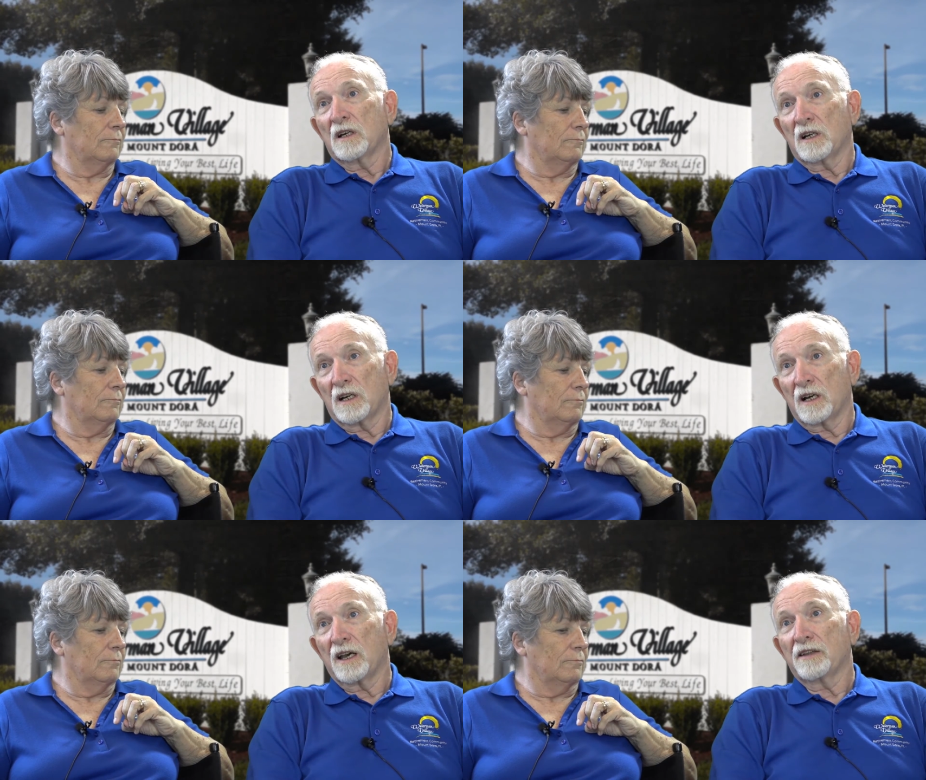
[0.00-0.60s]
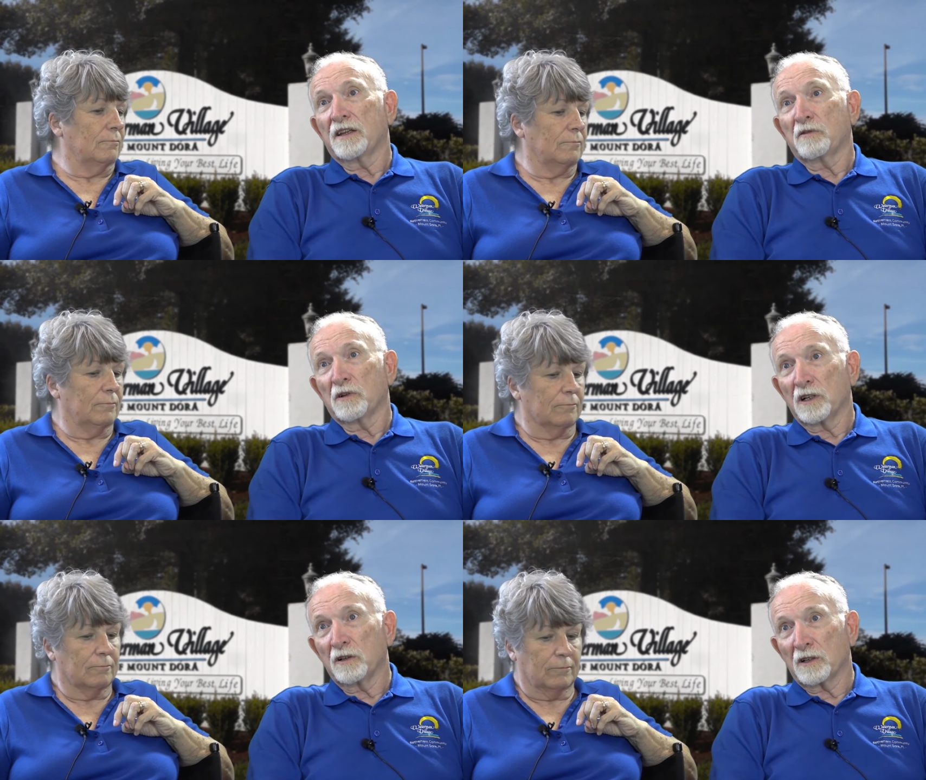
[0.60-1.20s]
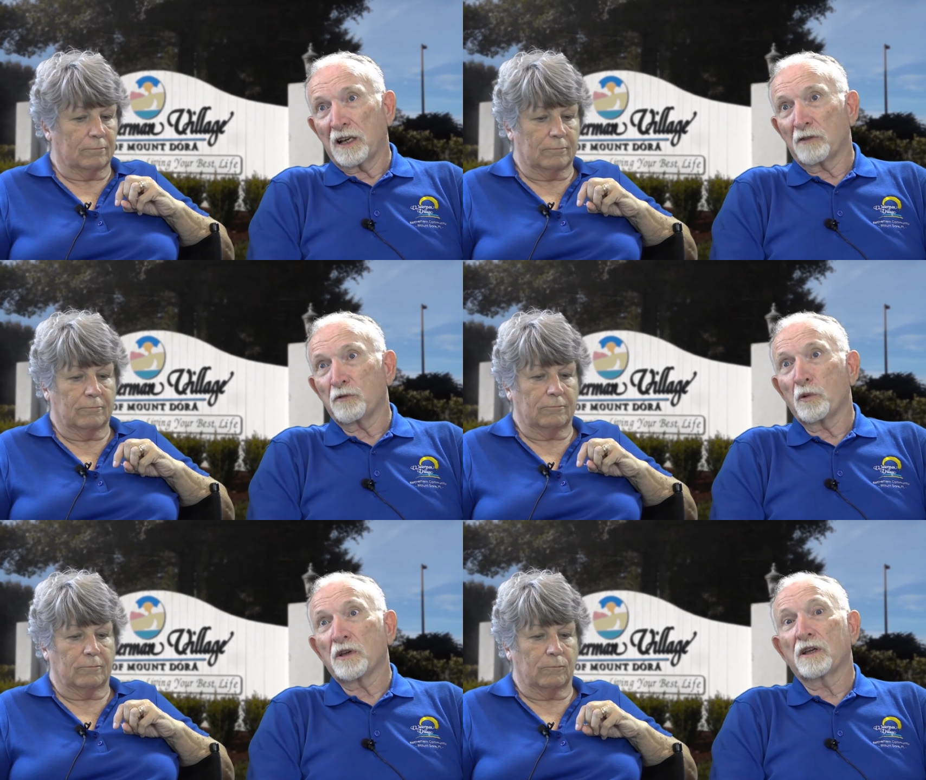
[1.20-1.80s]
Speaker 1: Uh, and they really look out
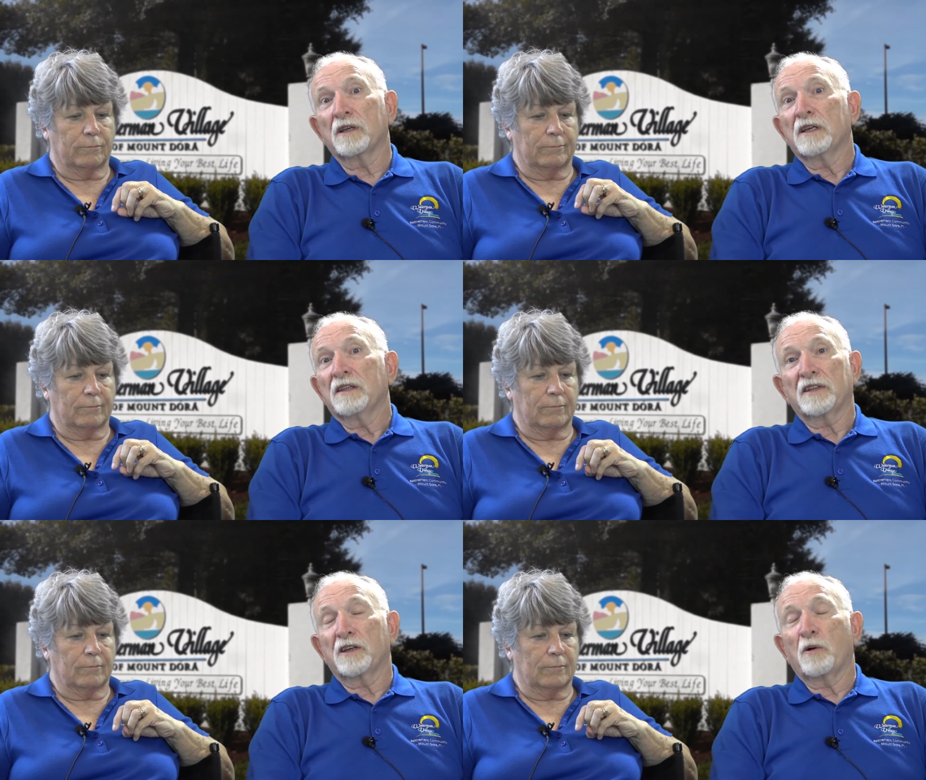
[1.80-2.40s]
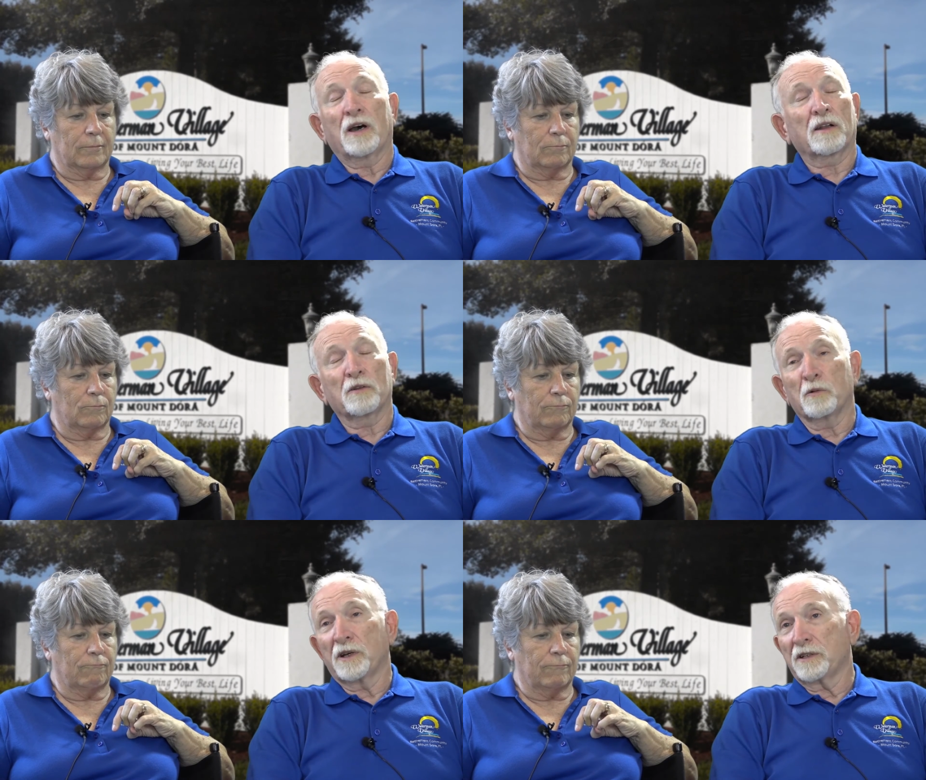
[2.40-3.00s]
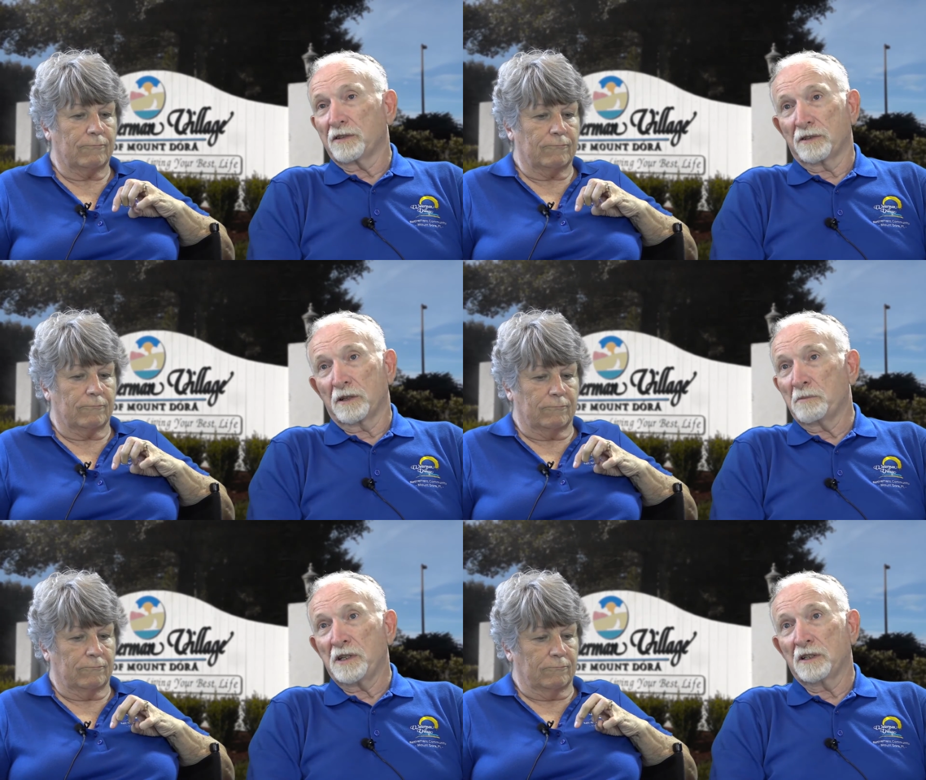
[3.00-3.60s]
for you. They go out of their way to
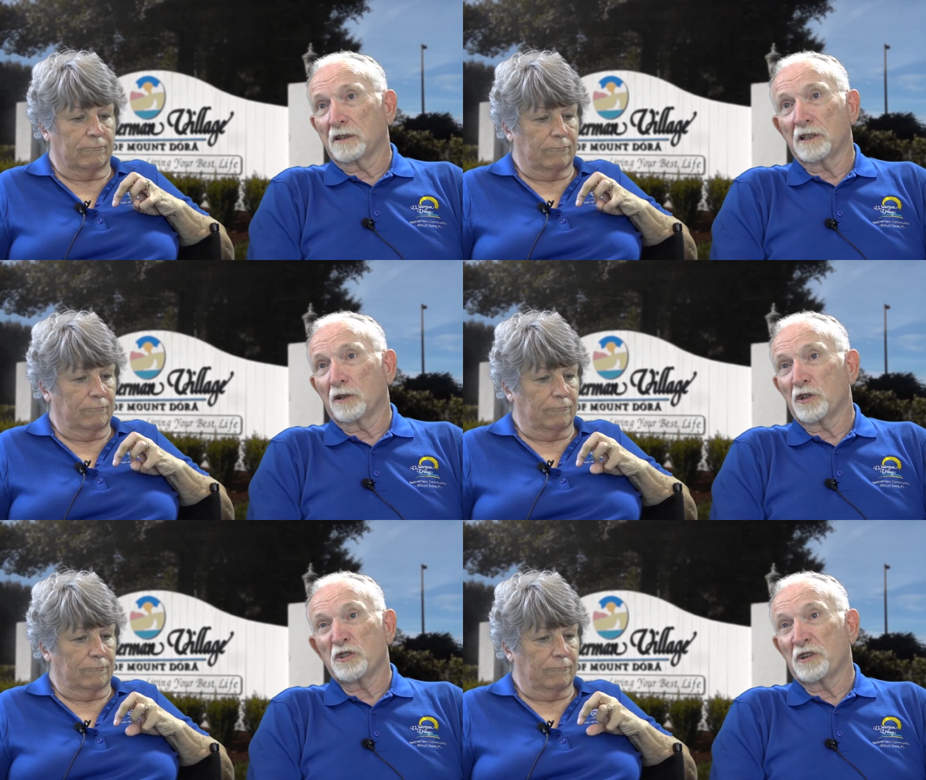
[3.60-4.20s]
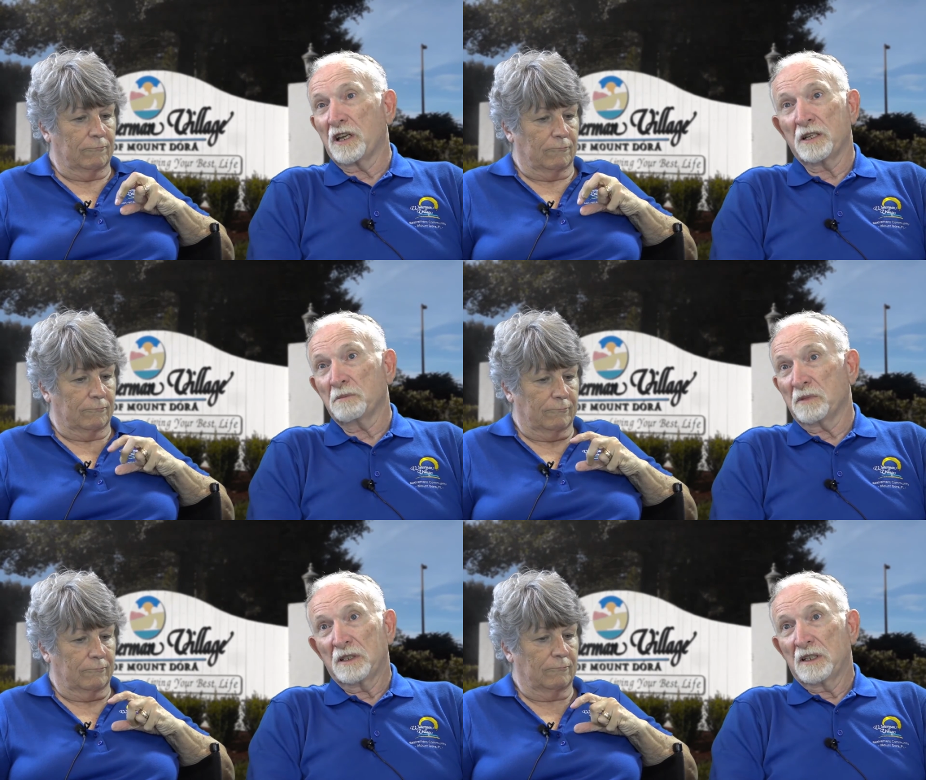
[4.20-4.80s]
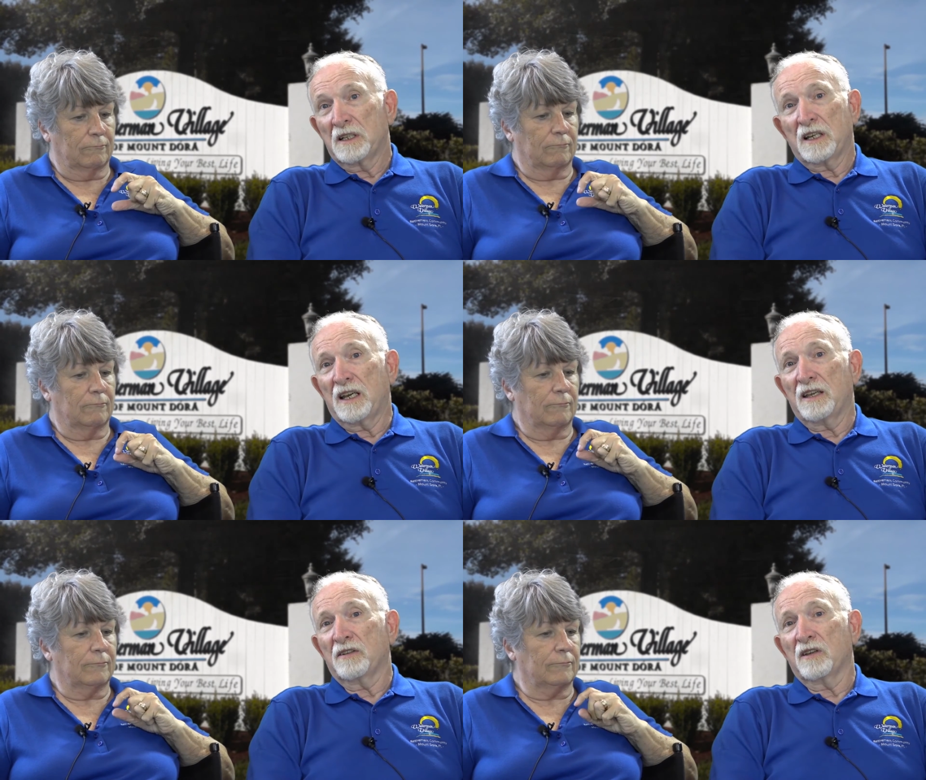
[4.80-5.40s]
immediately learn your name.
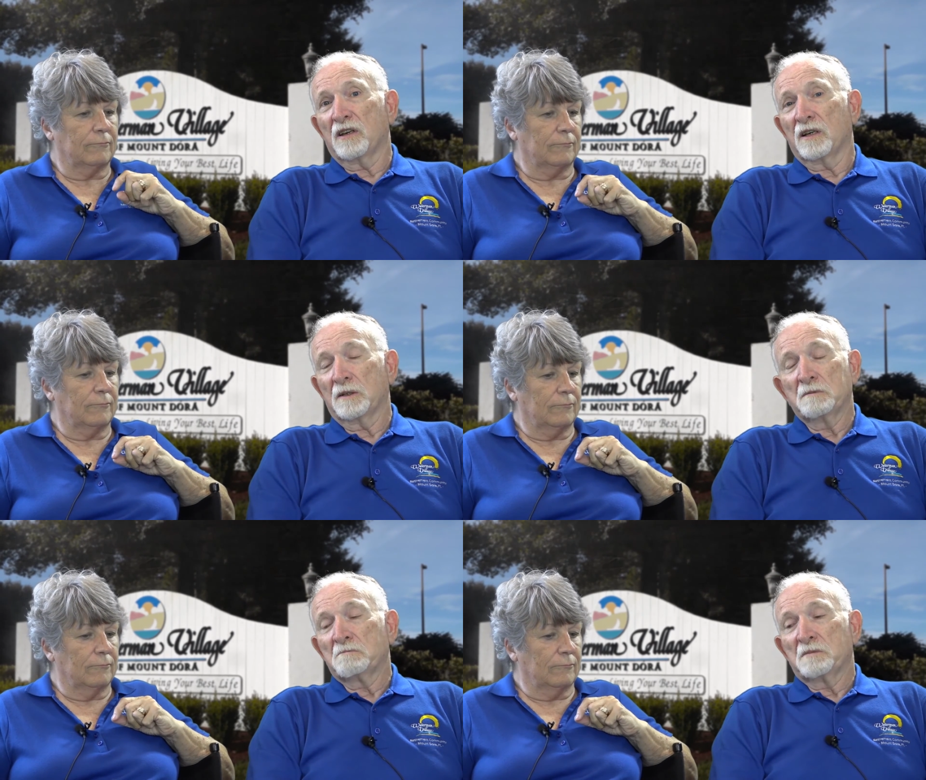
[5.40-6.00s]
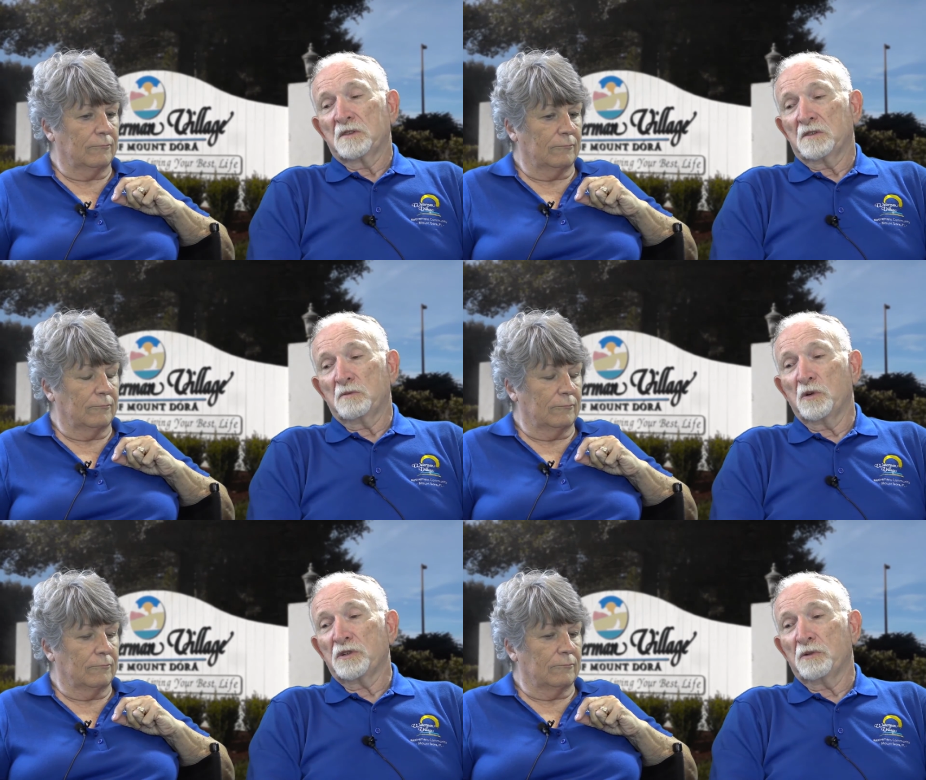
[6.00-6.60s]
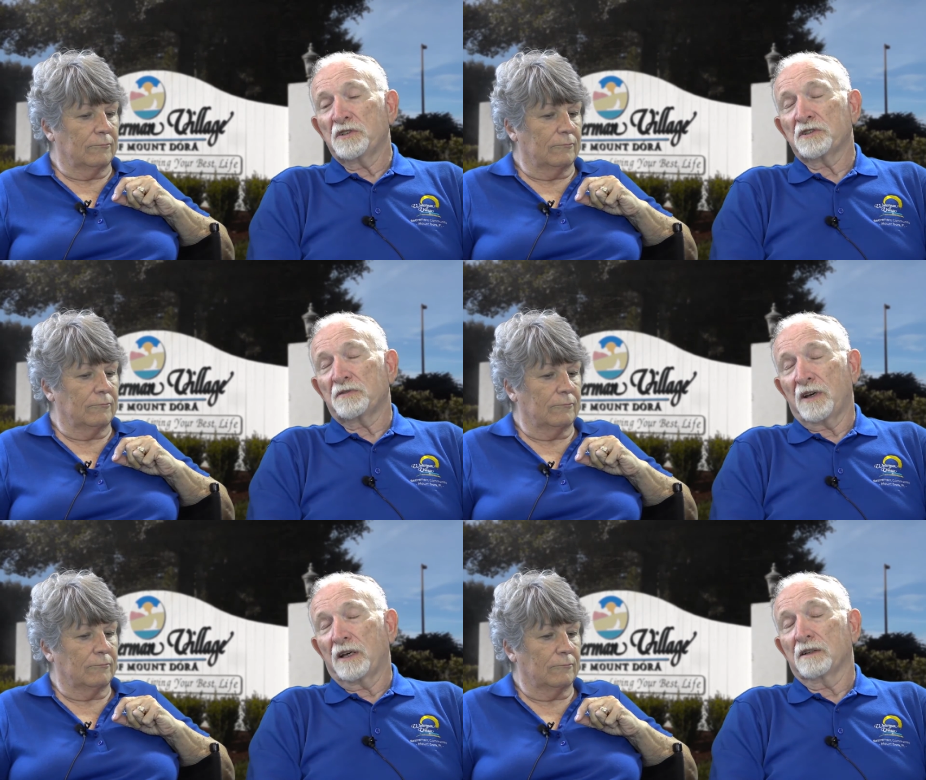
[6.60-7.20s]
And uh, we just
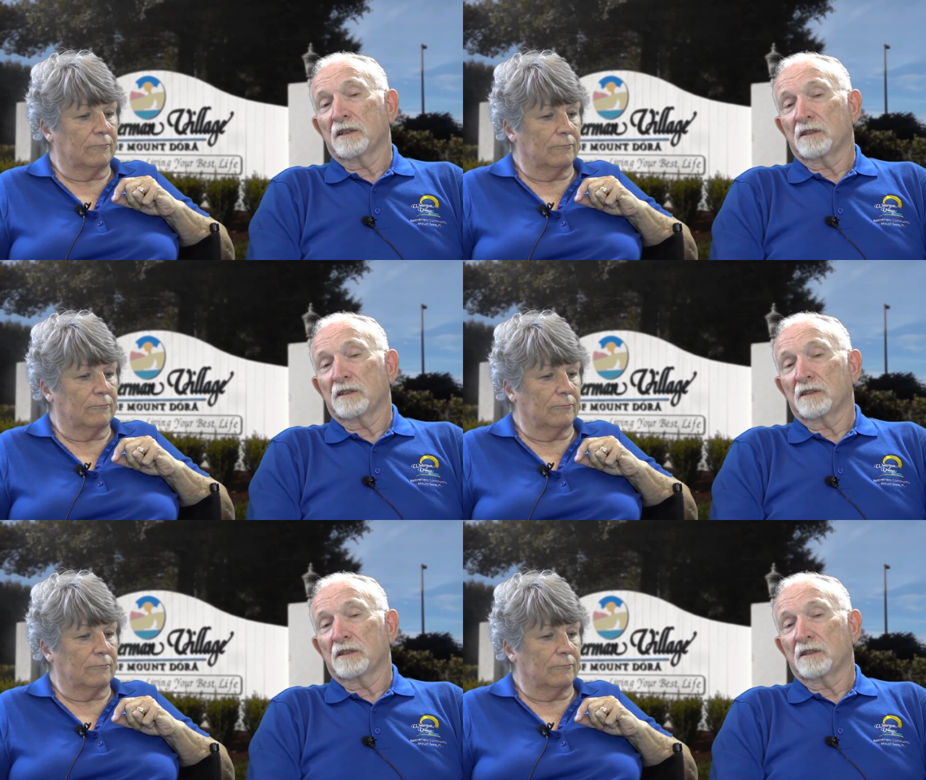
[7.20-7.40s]
found